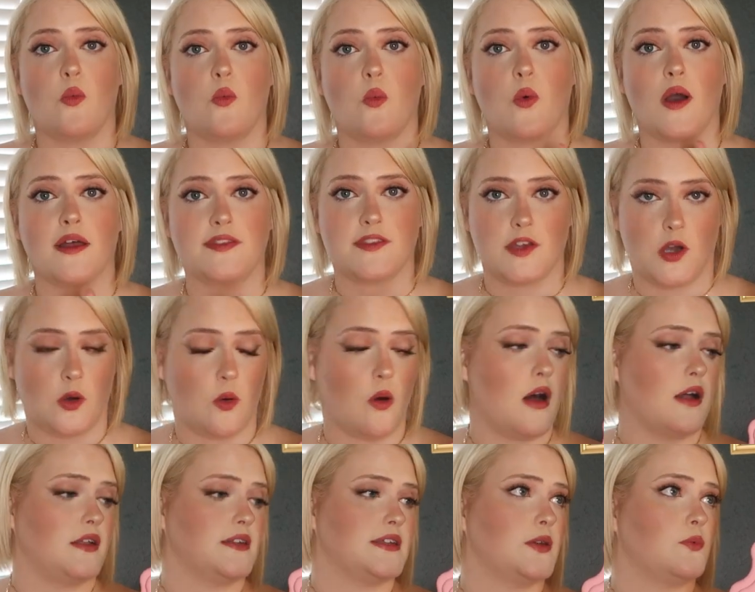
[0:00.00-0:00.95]
what the
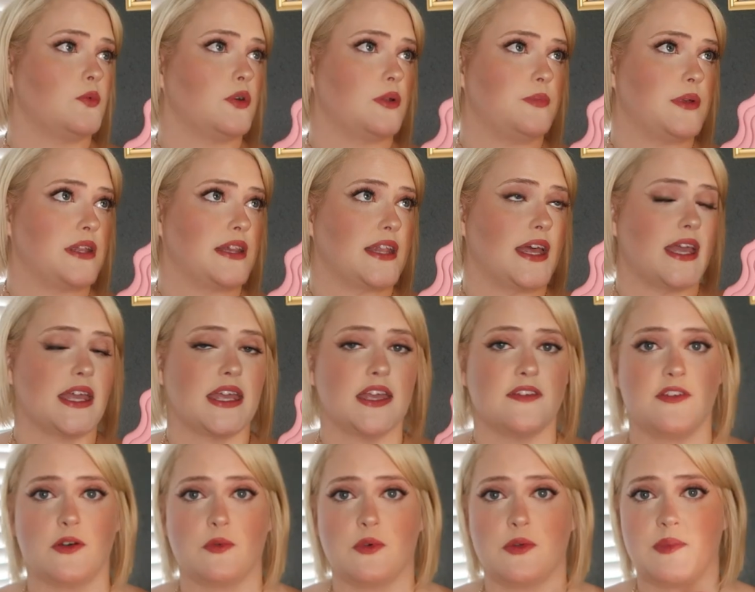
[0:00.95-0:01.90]
quality would be like
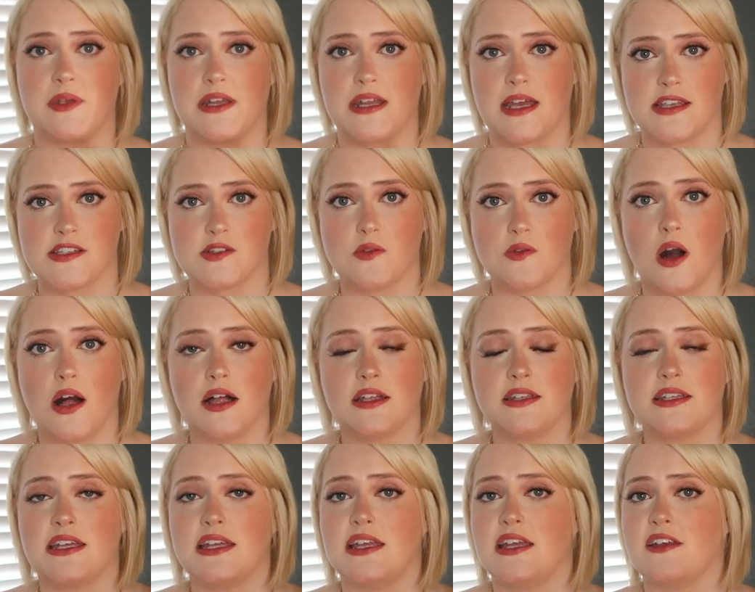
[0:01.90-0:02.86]
if it would be nice
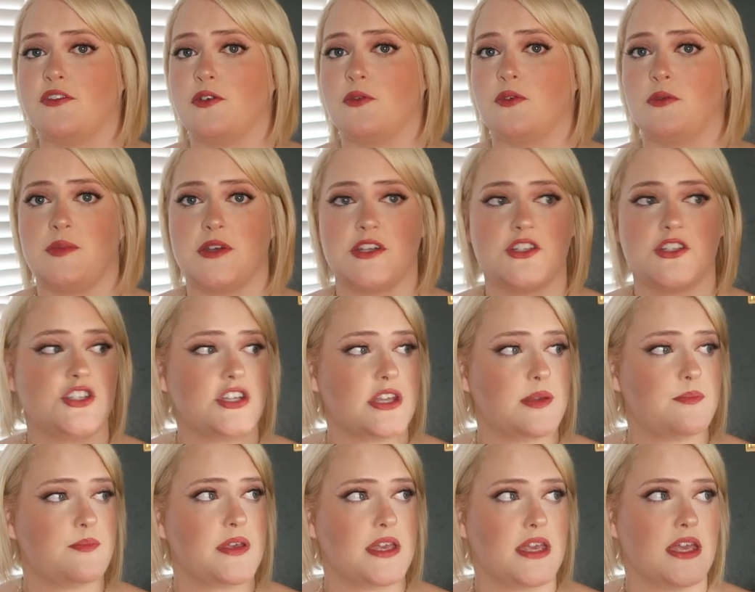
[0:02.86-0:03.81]
quality if it would be
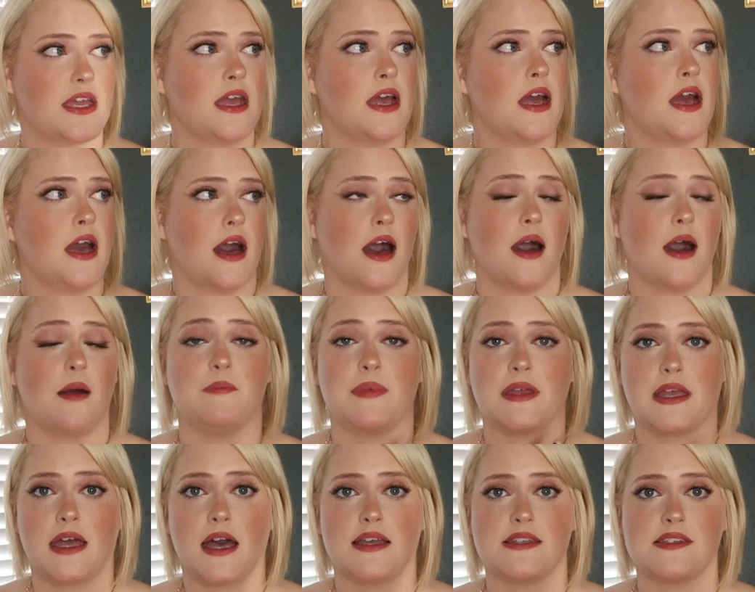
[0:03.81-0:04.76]
cheapy um,
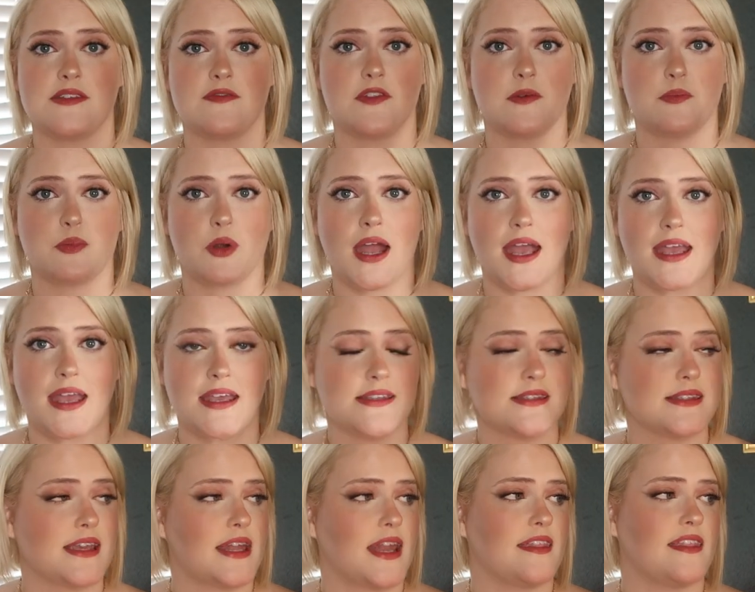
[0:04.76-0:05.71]
because of the
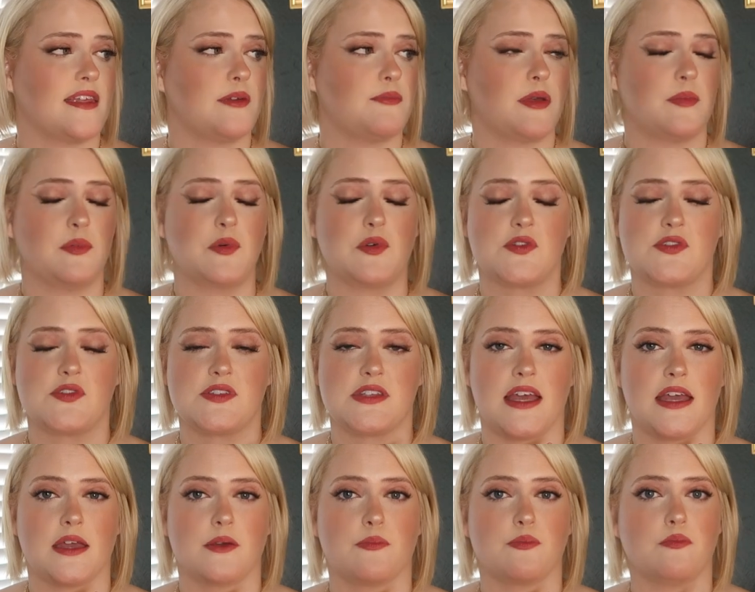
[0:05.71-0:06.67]
price and I think people's
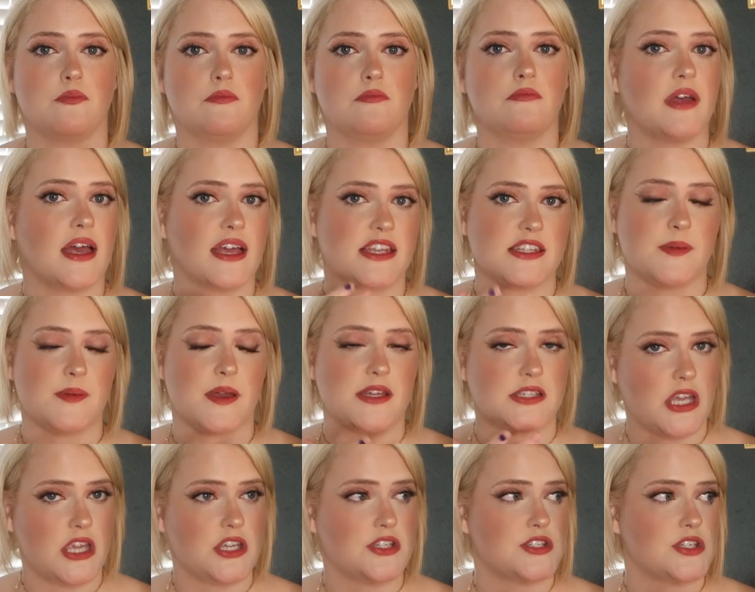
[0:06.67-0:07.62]
like
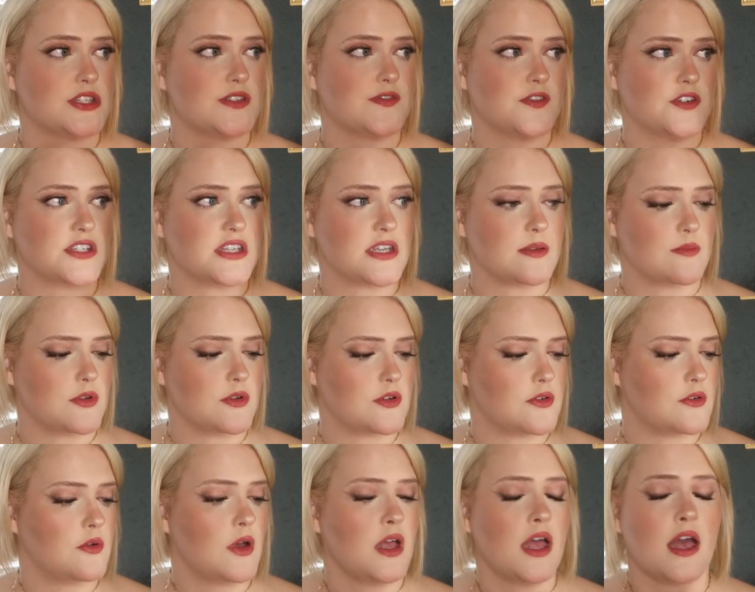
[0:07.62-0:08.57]
expectations for
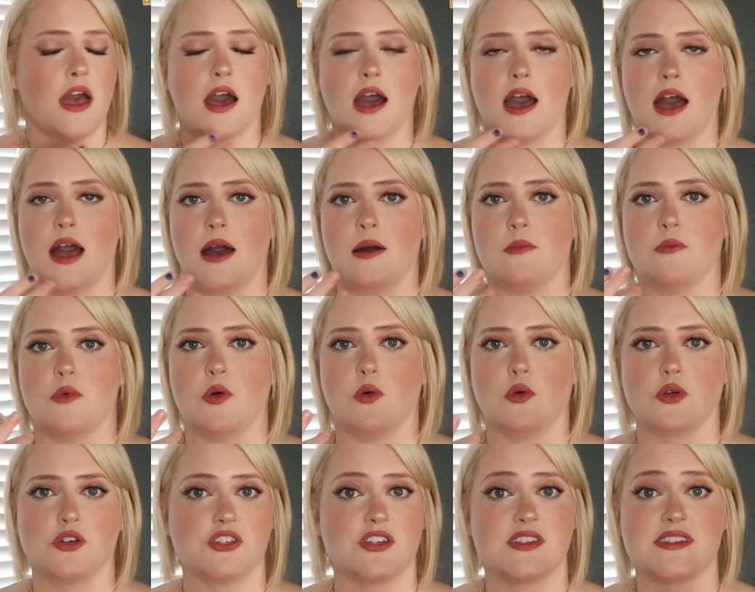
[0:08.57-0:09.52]
Temu um,
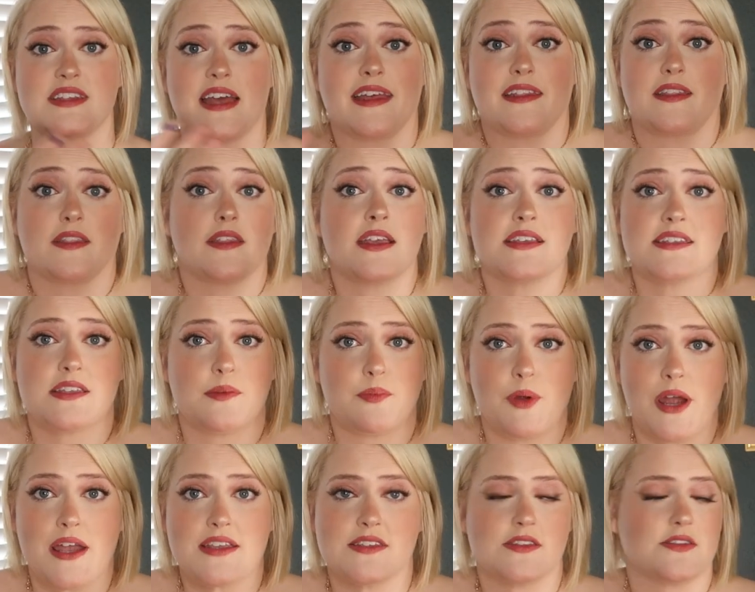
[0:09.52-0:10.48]
or just like because the
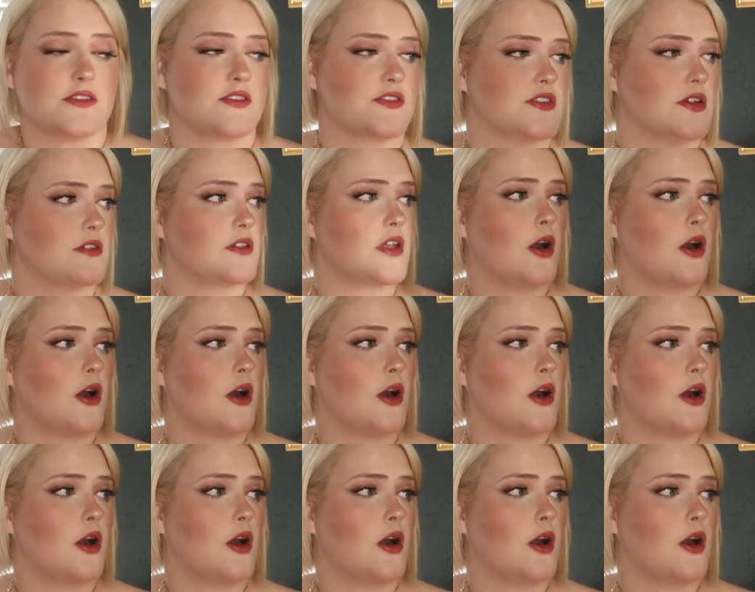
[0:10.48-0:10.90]
prices are so